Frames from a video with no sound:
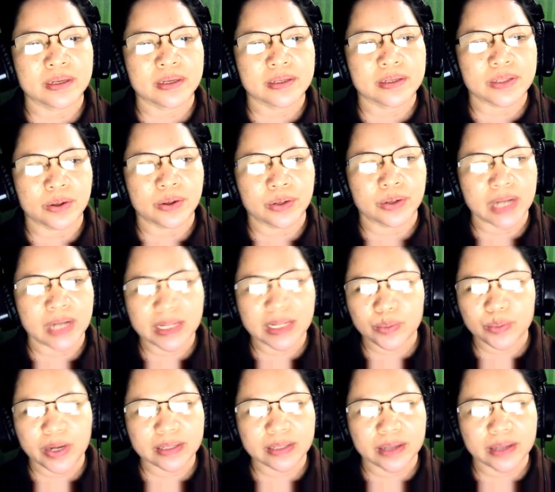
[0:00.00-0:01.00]
So not
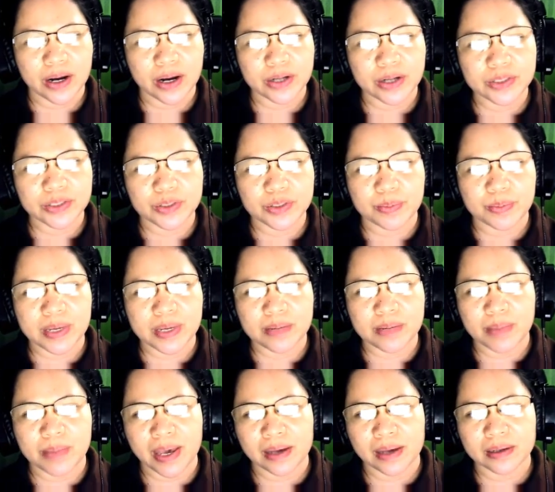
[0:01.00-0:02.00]
quite down to Big
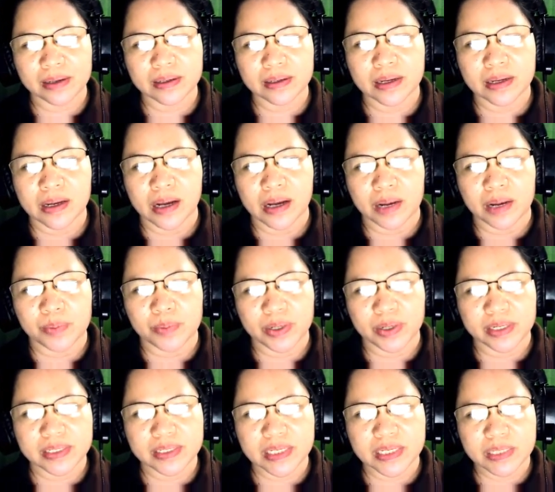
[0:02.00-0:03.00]
Bang
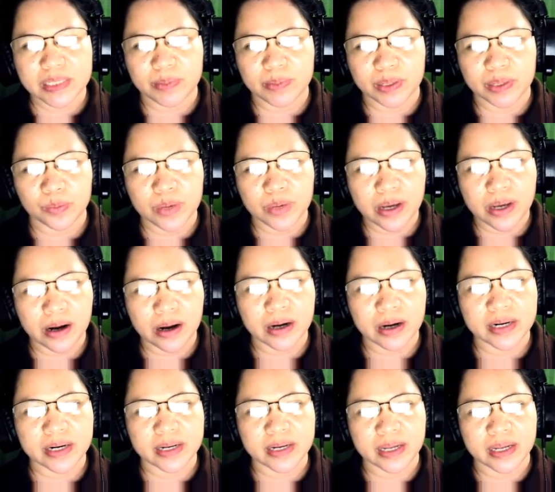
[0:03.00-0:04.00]
abundances, but we
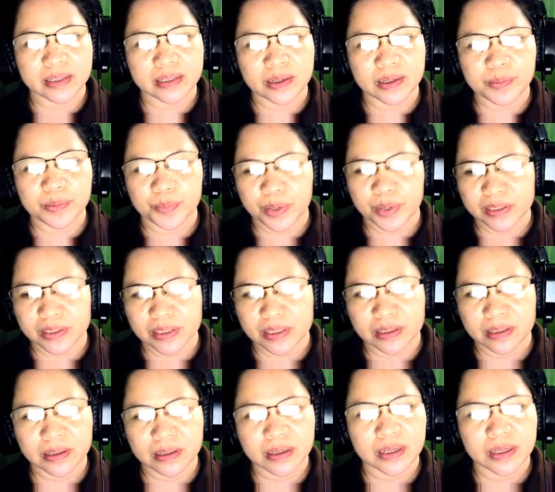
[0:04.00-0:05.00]
are getting
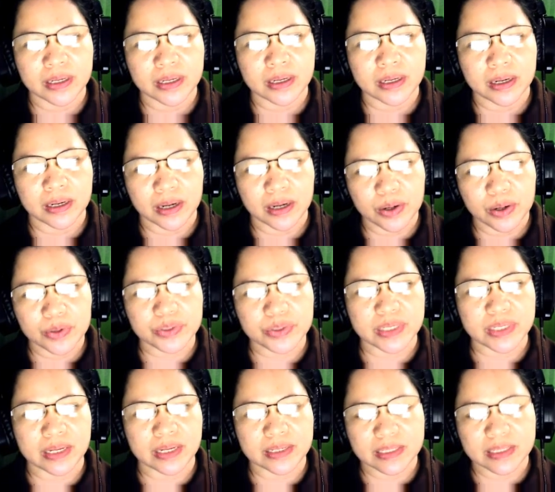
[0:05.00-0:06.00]
pretty close
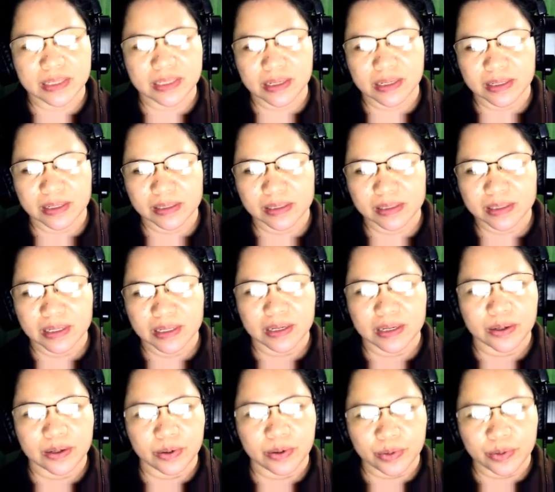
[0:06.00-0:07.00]
and still
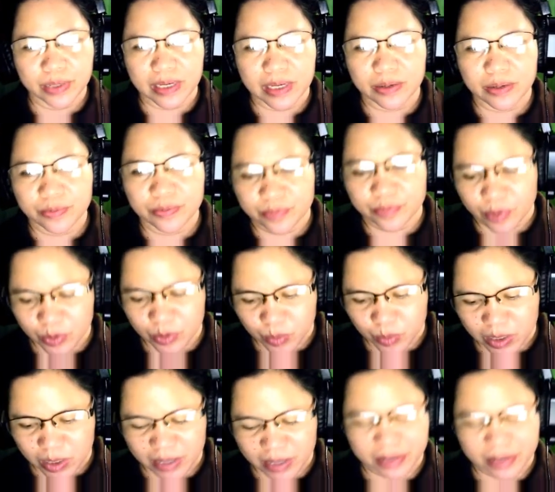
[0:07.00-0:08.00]
looking
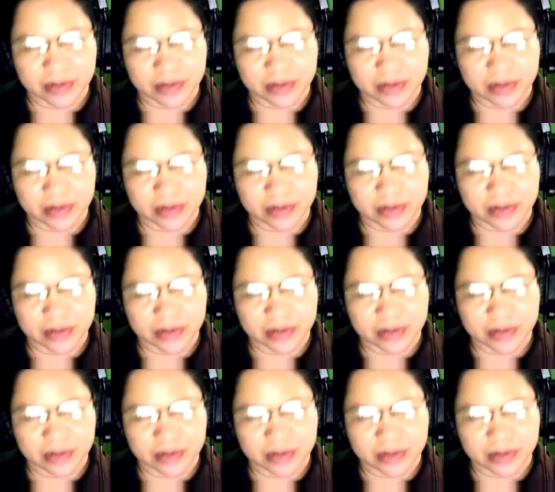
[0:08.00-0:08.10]
forward.